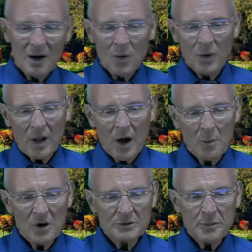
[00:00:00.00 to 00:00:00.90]
Well,
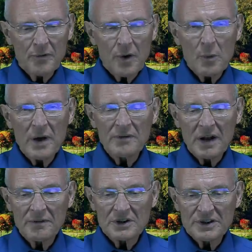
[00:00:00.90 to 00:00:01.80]
almost before we even
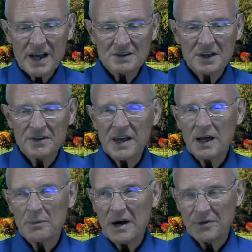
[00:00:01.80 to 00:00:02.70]
have a chance to think
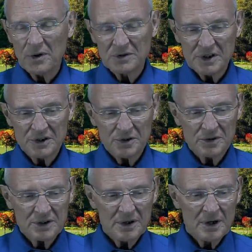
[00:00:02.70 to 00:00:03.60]
about those
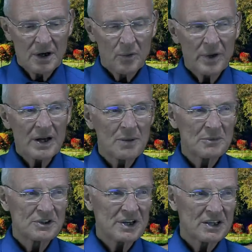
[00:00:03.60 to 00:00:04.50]
issues, we come
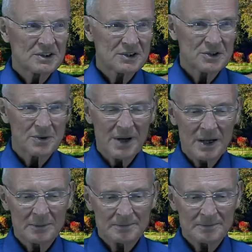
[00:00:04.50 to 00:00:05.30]
to Genesis 3.